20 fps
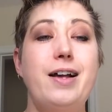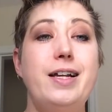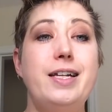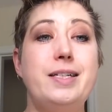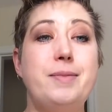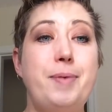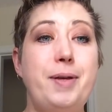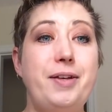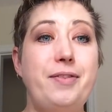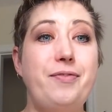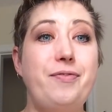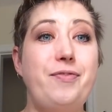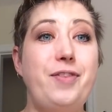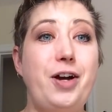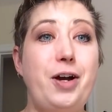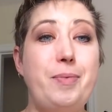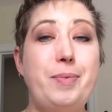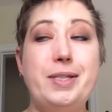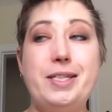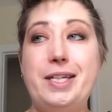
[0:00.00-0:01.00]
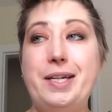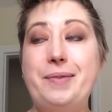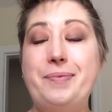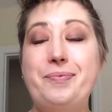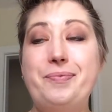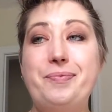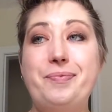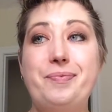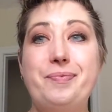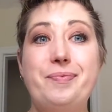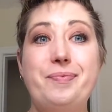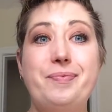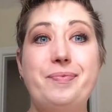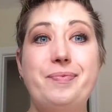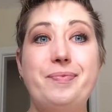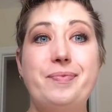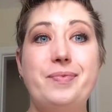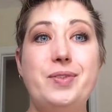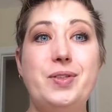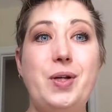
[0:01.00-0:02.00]
It's been very busy.
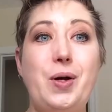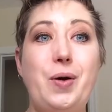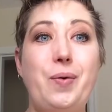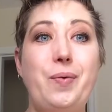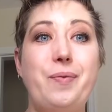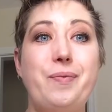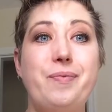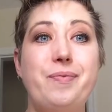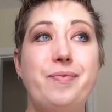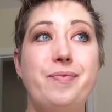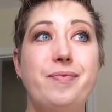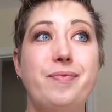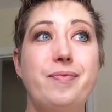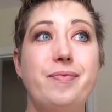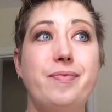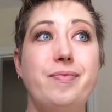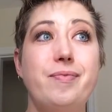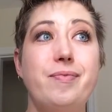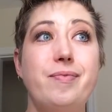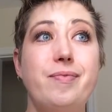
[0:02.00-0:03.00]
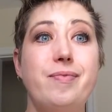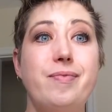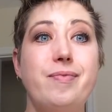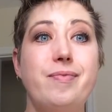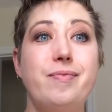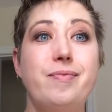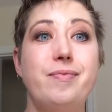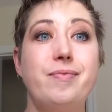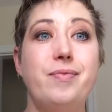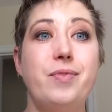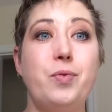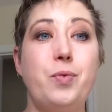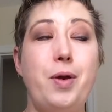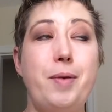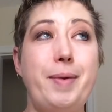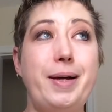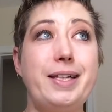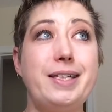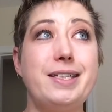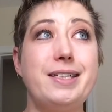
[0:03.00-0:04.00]
So 3
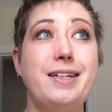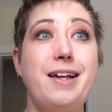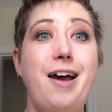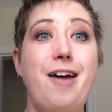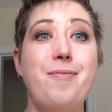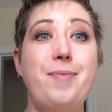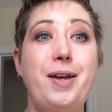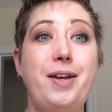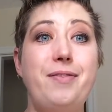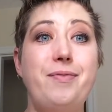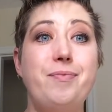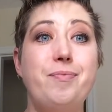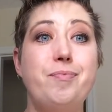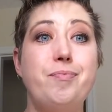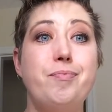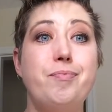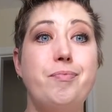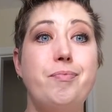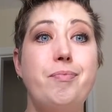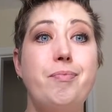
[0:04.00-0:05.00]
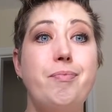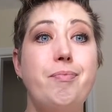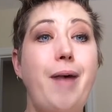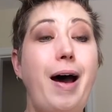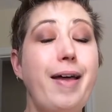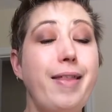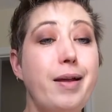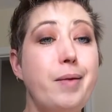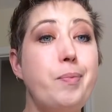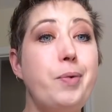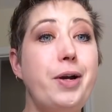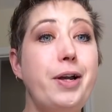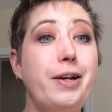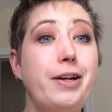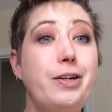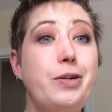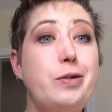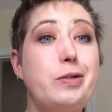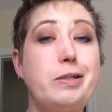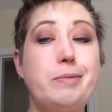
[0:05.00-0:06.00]
months, I made, I think, pretty
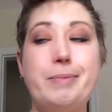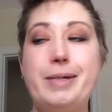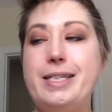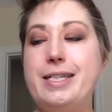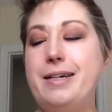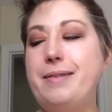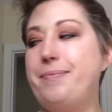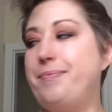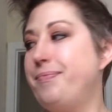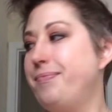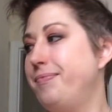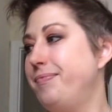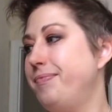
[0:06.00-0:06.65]
good use of my time.